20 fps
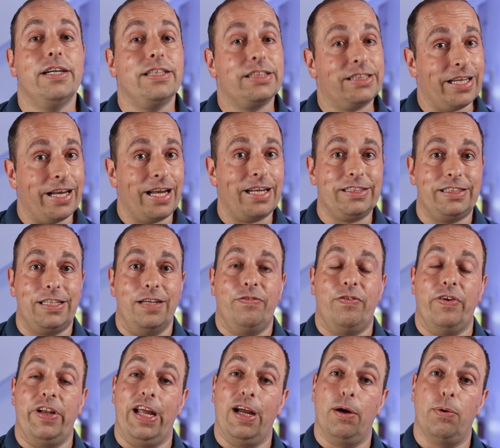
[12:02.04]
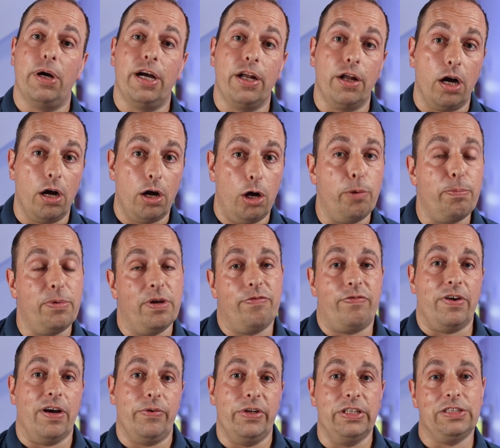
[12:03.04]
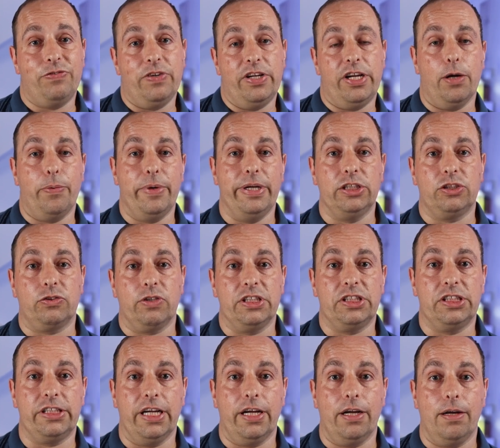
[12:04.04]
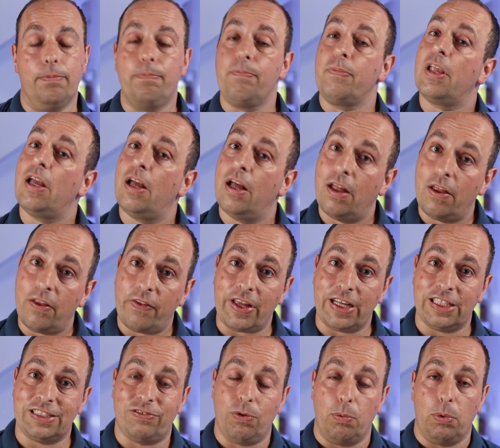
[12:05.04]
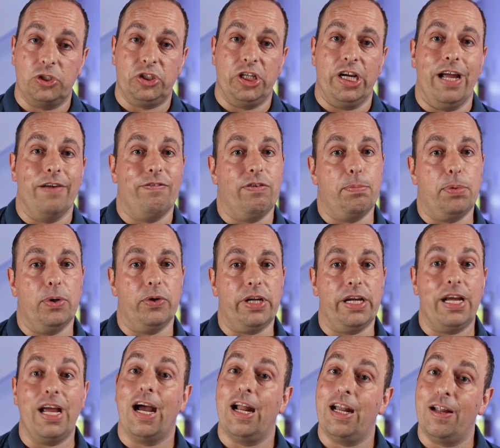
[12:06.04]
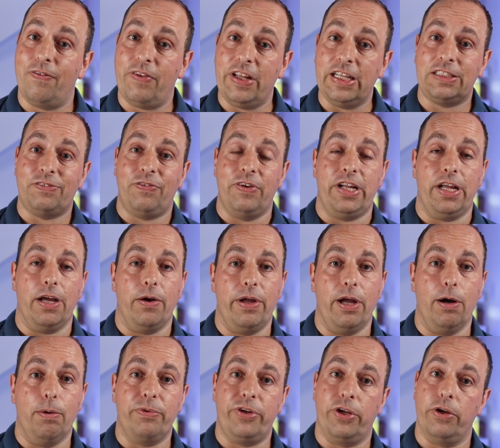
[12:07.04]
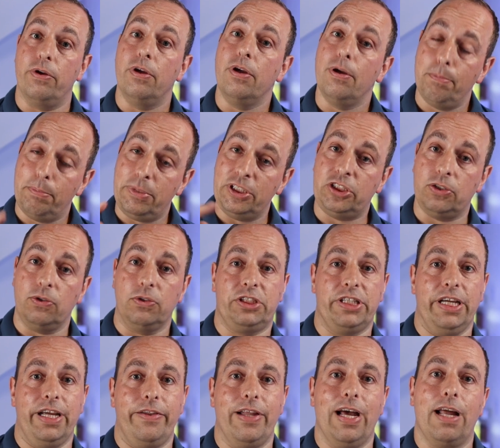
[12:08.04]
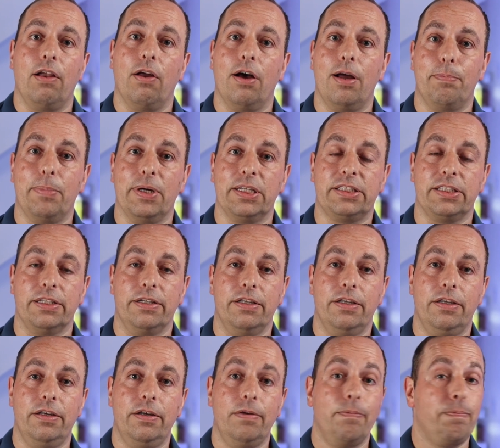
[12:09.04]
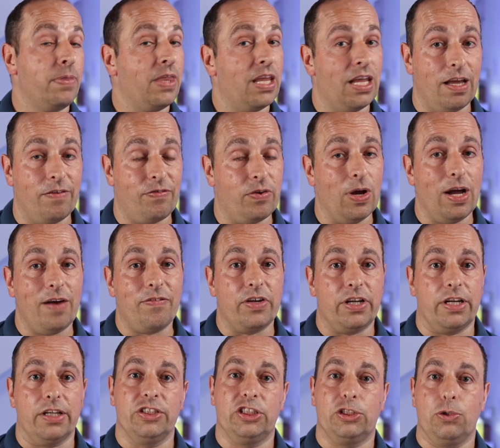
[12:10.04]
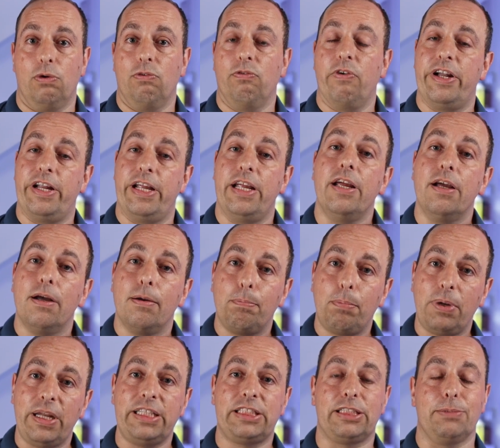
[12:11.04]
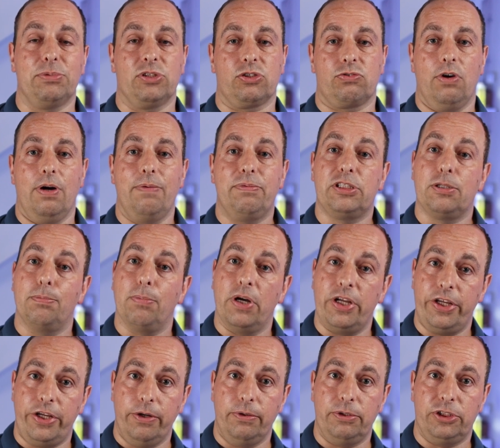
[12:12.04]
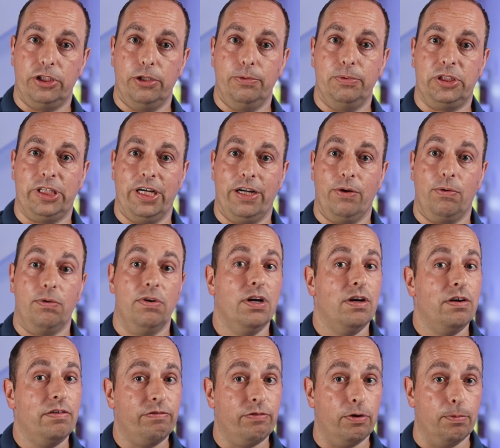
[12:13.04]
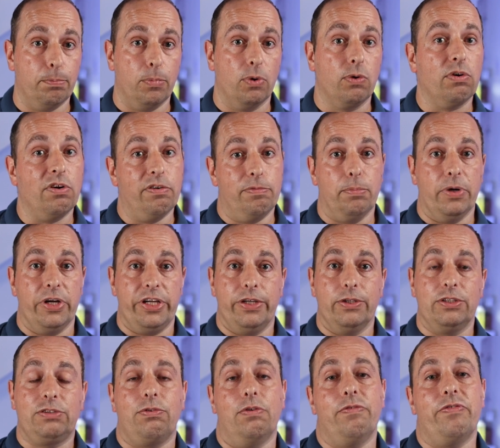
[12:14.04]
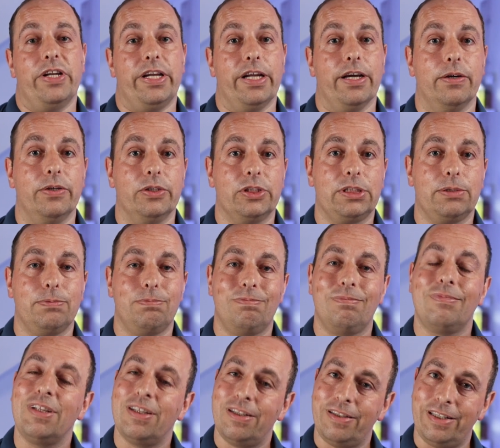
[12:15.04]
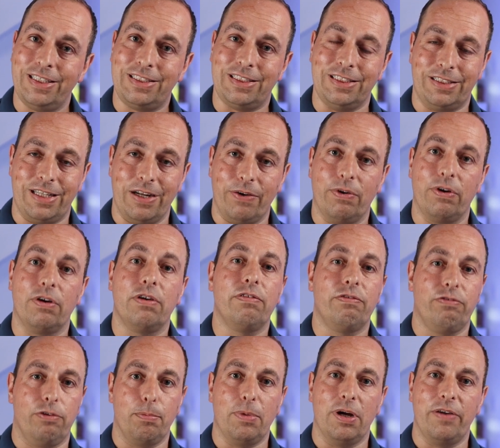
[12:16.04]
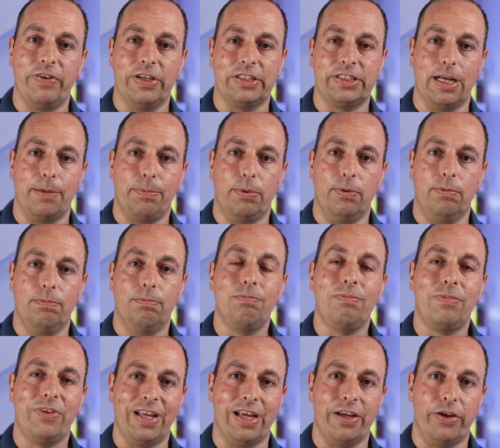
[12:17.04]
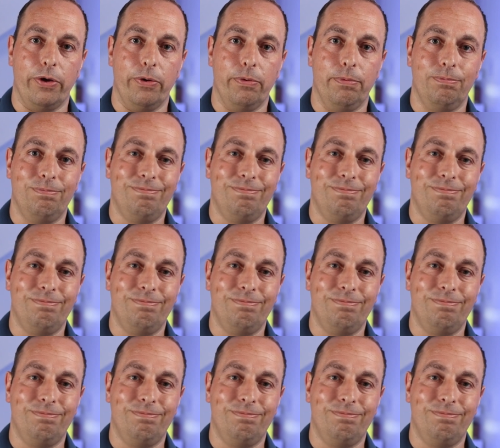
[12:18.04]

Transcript: so that's it for now, and I hope you found this video interesting. Thanks for watching everybody, and if this video helped you, be sure to hit that like button. If you haven't done so already, please subscribe to my YouTube channel for more of my useful videos. This is Darren from iFixApple. Thank you.